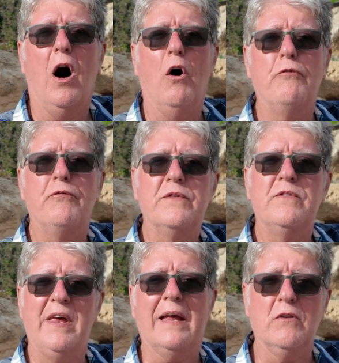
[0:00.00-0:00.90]
of
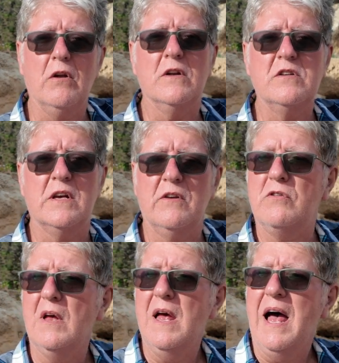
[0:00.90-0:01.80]

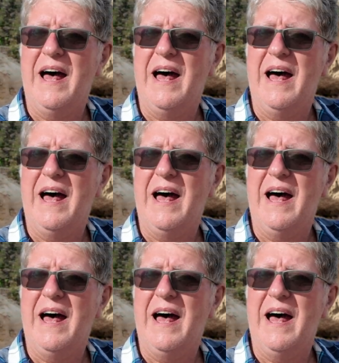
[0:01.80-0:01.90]
technologies.